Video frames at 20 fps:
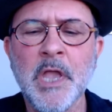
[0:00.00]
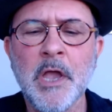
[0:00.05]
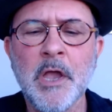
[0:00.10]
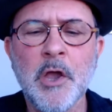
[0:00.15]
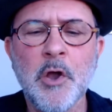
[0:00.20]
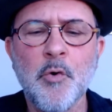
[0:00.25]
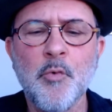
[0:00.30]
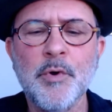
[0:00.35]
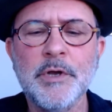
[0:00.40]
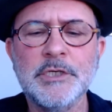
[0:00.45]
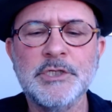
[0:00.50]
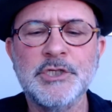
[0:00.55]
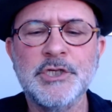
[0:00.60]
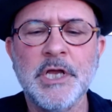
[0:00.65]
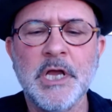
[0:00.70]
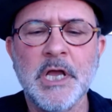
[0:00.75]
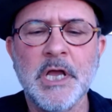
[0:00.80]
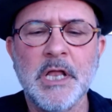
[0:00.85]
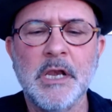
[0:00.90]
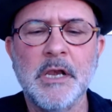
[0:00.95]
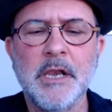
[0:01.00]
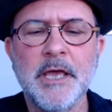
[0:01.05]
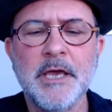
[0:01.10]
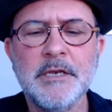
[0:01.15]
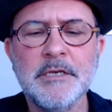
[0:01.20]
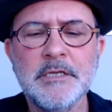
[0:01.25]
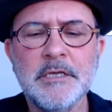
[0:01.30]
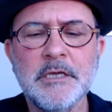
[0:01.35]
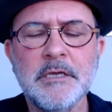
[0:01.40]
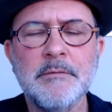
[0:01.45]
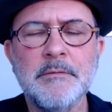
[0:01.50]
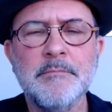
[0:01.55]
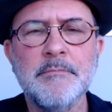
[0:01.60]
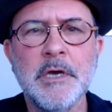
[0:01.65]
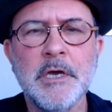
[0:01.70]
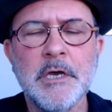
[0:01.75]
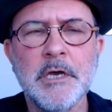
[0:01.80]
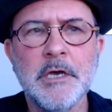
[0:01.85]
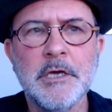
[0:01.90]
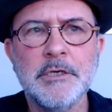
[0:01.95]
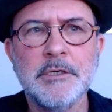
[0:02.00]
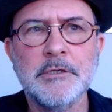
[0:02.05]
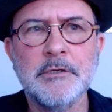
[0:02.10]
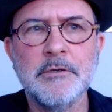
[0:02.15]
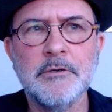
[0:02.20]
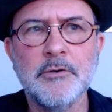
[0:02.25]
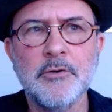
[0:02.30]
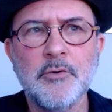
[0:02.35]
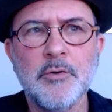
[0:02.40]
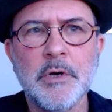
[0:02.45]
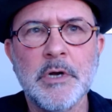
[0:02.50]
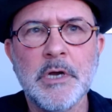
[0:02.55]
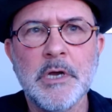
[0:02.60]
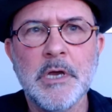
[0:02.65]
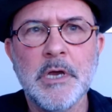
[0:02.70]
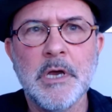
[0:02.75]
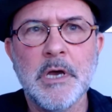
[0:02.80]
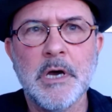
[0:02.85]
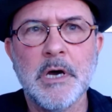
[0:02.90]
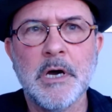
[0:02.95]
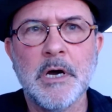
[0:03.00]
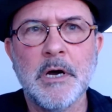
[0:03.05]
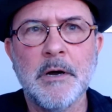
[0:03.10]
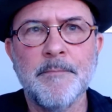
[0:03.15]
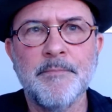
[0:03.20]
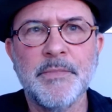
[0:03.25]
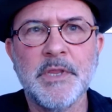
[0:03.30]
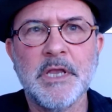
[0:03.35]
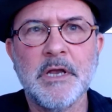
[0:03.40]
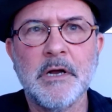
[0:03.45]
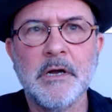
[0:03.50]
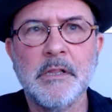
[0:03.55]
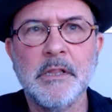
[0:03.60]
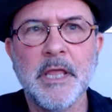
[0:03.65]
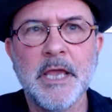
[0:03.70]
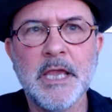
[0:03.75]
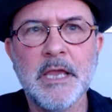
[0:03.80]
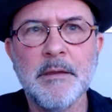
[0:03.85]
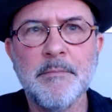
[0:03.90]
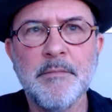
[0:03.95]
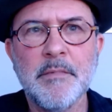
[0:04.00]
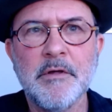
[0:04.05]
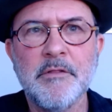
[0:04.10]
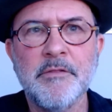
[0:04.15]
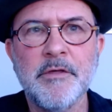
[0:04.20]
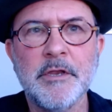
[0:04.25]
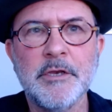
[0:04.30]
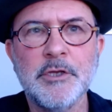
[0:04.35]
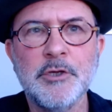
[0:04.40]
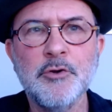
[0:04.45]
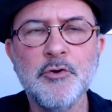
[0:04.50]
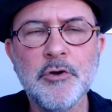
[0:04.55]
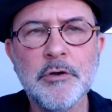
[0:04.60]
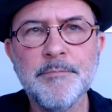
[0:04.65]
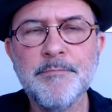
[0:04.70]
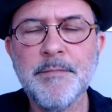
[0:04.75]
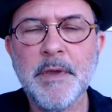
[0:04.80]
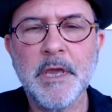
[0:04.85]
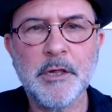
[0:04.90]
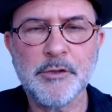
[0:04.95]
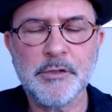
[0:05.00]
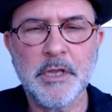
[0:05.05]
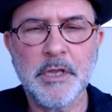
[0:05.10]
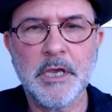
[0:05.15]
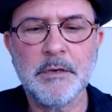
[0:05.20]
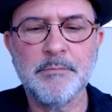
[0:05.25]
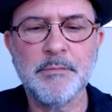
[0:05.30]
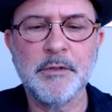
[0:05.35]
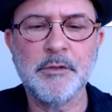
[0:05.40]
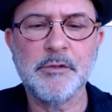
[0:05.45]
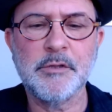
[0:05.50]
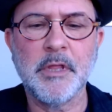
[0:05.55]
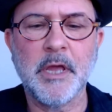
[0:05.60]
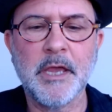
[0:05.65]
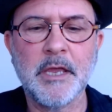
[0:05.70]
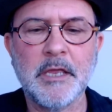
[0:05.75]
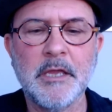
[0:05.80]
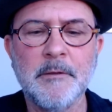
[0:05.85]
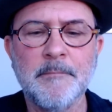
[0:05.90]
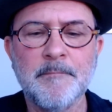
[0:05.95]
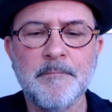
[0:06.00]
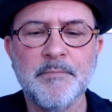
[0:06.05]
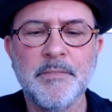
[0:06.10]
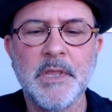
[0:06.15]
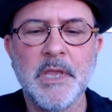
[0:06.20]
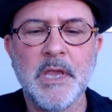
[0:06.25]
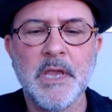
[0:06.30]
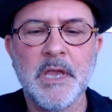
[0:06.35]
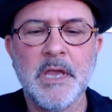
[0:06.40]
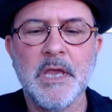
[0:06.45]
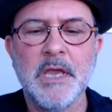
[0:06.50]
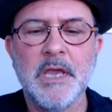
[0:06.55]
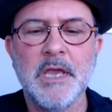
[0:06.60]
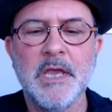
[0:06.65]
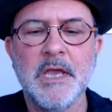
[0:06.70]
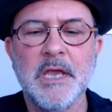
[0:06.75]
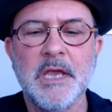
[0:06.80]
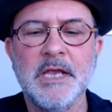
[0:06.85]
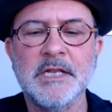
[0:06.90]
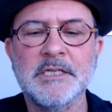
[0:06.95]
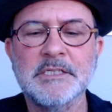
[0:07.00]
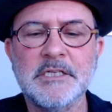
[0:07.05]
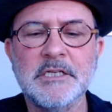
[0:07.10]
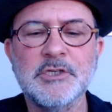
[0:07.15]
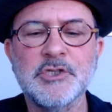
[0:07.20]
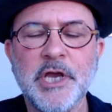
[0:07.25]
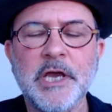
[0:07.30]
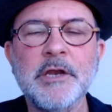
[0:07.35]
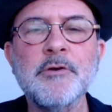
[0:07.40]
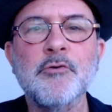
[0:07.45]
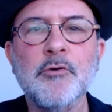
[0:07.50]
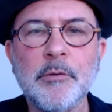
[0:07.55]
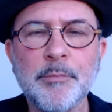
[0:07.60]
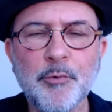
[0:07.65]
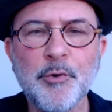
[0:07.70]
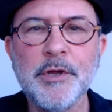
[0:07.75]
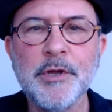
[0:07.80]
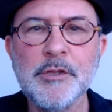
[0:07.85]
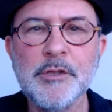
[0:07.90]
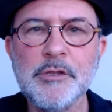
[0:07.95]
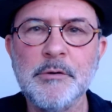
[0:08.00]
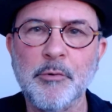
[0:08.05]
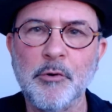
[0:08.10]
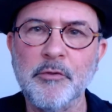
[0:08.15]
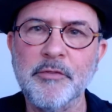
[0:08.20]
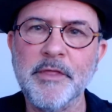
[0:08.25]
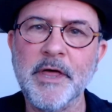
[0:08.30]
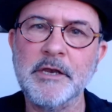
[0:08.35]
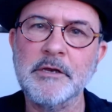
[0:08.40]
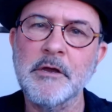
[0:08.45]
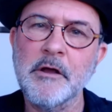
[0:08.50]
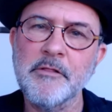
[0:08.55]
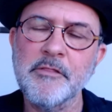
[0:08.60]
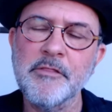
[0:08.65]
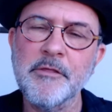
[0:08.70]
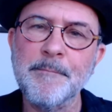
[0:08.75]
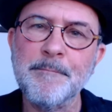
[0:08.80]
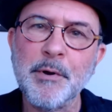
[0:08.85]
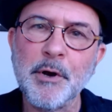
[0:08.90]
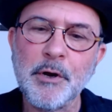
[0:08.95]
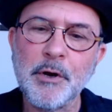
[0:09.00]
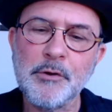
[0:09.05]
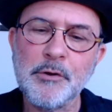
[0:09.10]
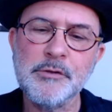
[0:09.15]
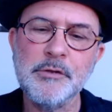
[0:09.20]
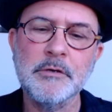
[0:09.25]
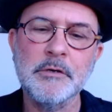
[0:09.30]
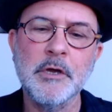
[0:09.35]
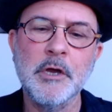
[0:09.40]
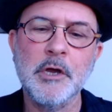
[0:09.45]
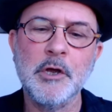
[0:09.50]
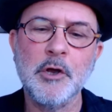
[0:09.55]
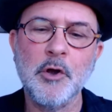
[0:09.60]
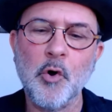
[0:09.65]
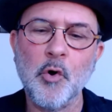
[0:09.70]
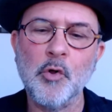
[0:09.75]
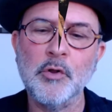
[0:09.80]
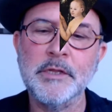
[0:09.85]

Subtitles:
which led him to claim that you could make statements like, it's a general principle that the person called